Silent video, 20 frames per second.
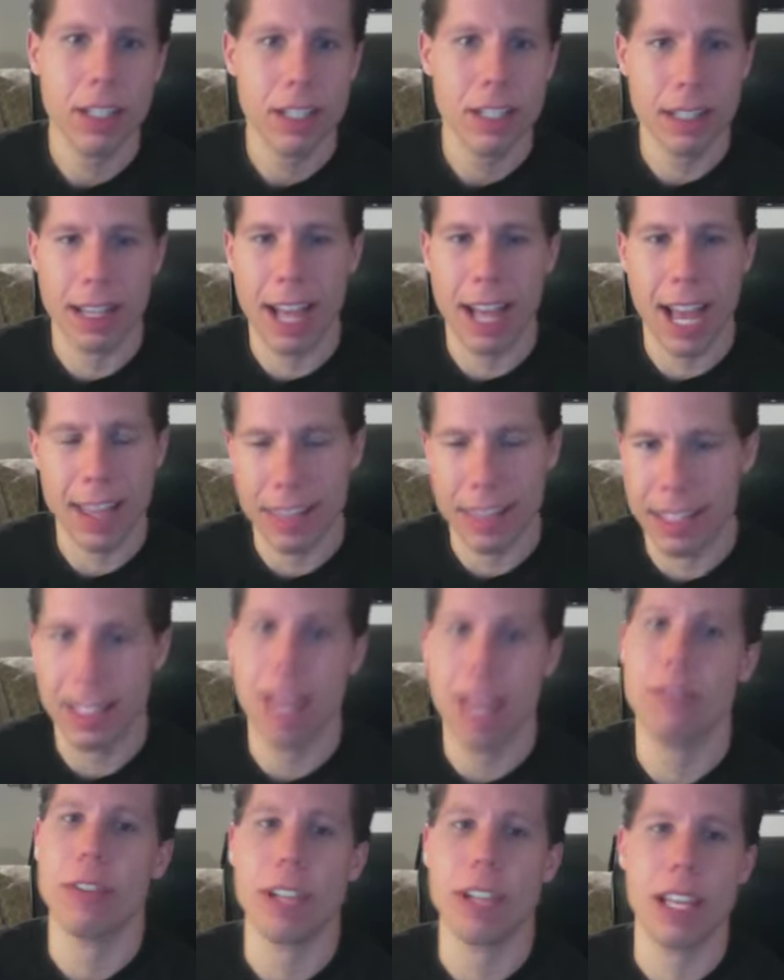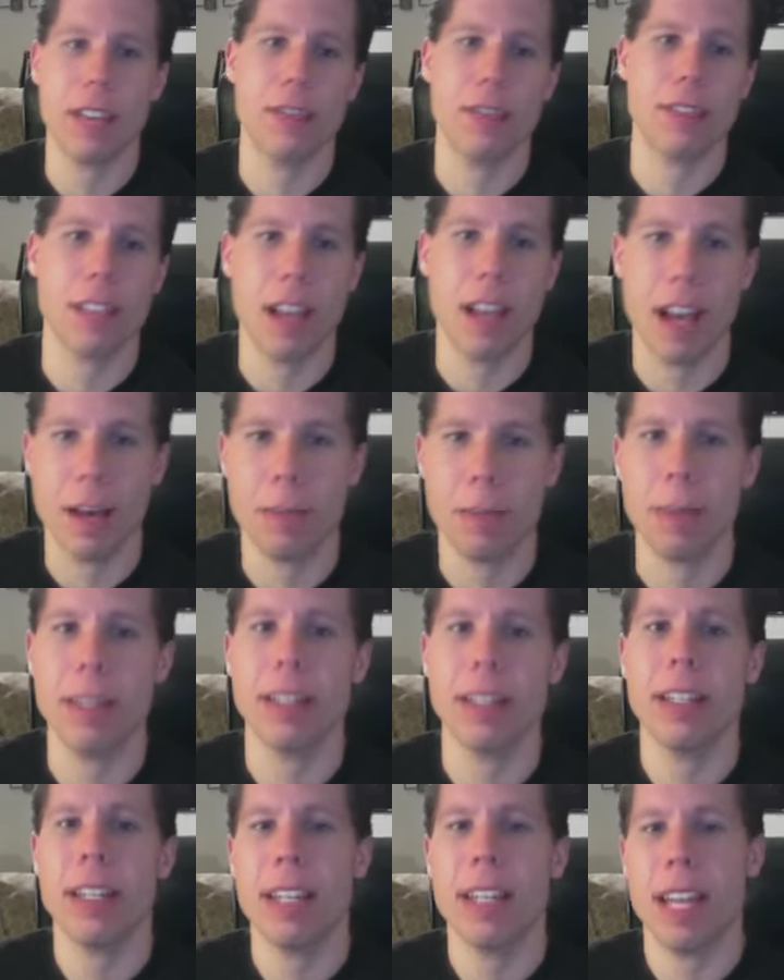the guy that never gives up
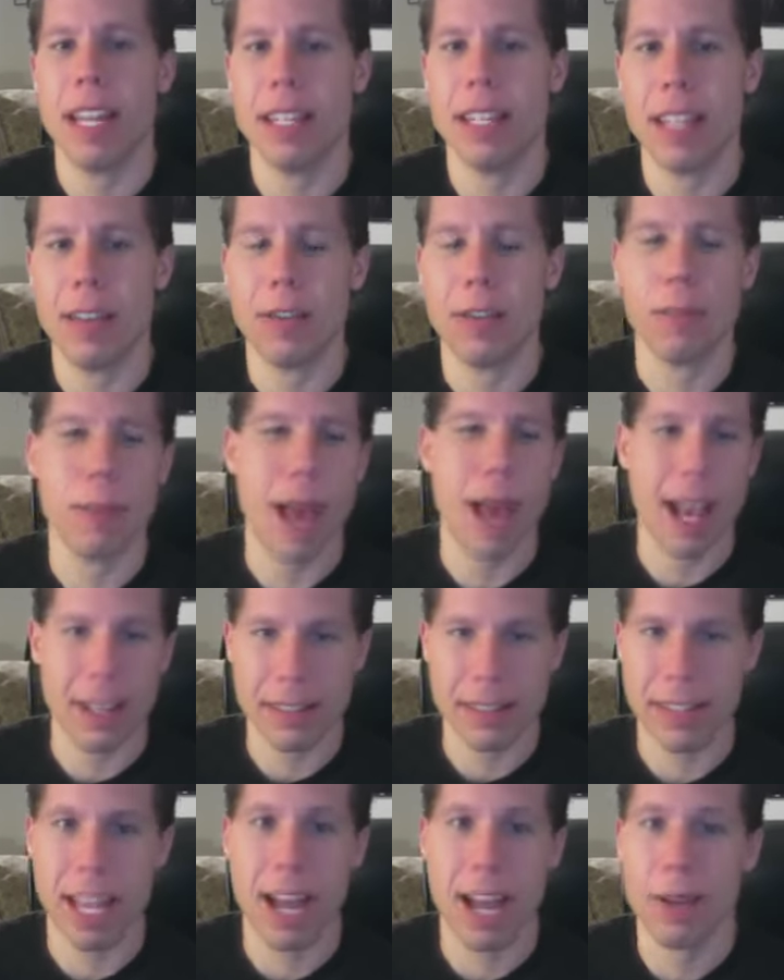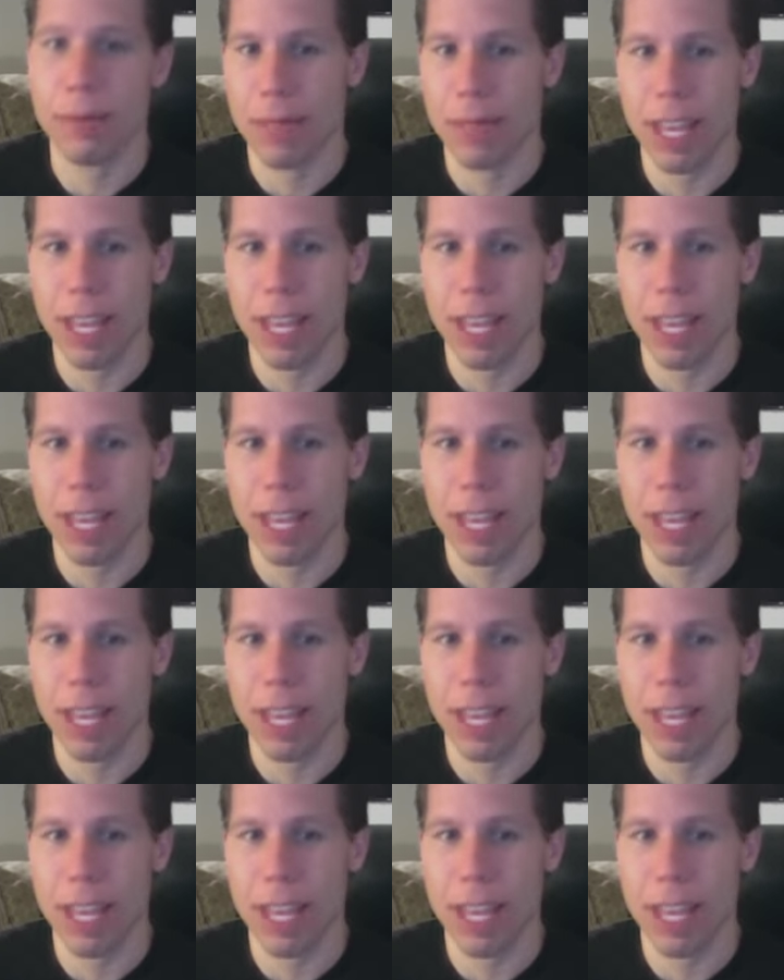and never backs down.